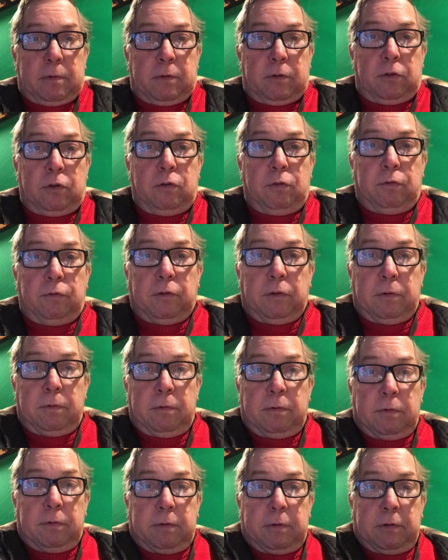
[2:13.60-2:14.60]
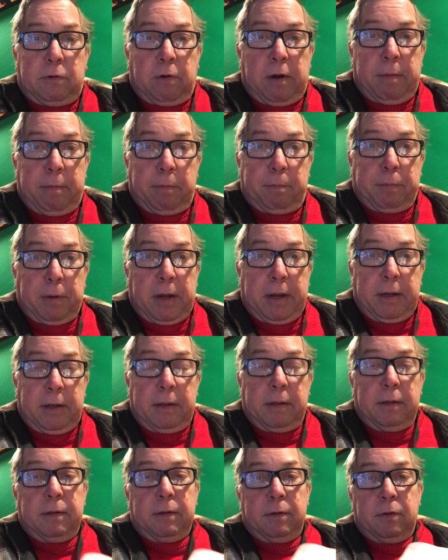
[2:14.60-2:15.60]
use it, grab it by
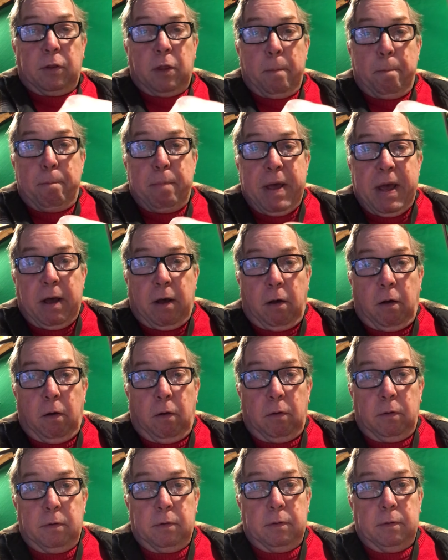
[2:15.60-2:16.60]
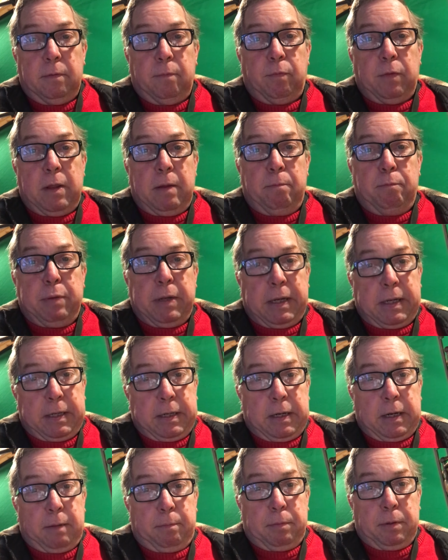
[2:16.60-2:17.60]
the bell and pick it
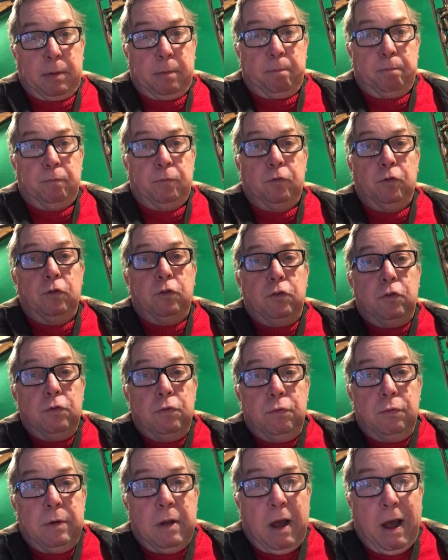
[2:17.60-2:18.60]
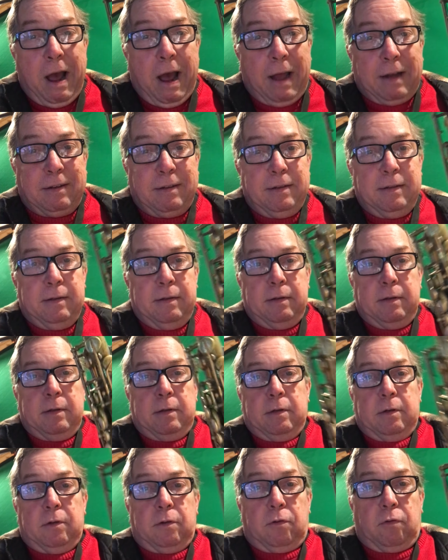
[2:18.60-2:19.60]
up. Do not
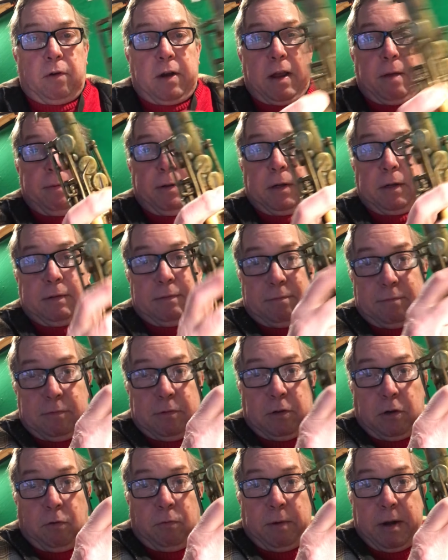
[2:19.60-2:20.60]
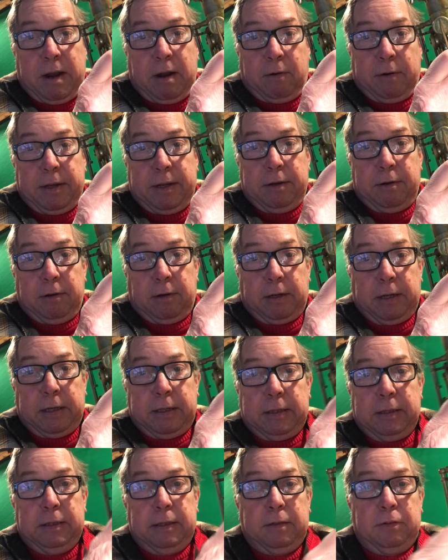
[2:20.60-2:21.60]
grab it around here like
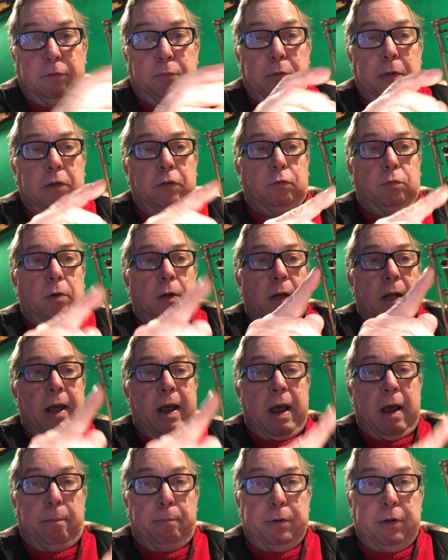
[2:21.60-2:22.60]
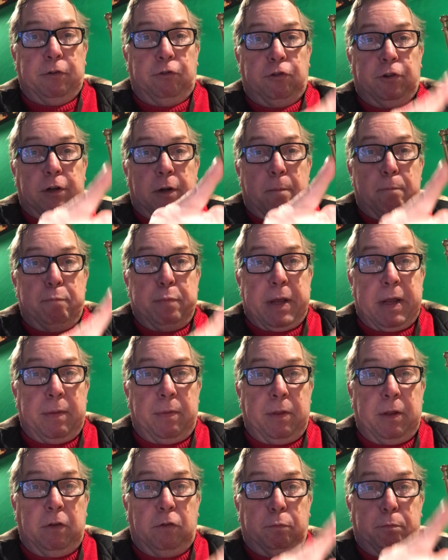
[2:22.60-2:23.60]
this, because what will happen is you're going to
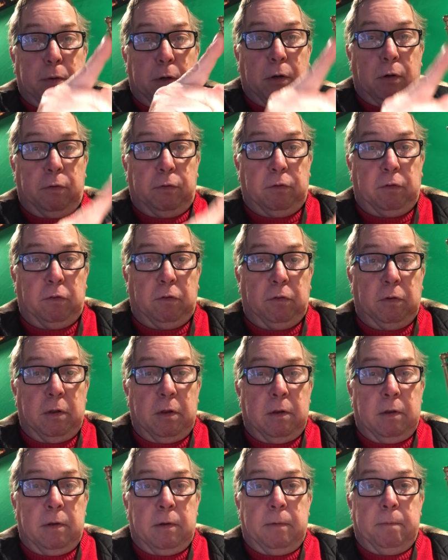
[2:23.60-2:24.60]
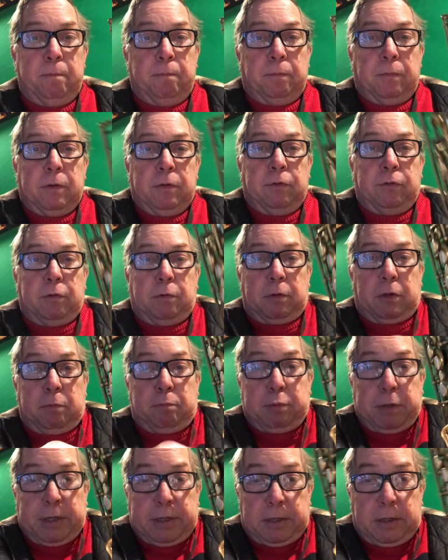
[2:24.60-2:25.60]
bend these posts. So you
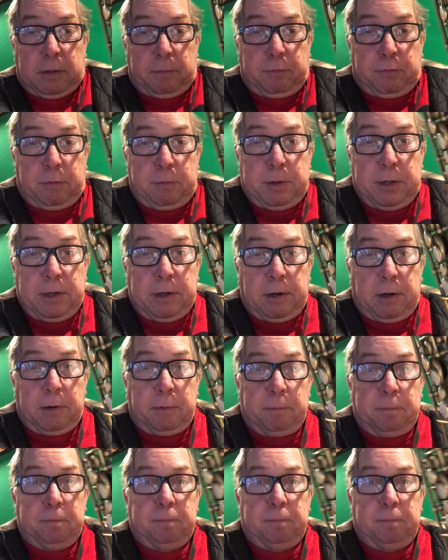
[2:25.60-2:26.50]
pick it up from here.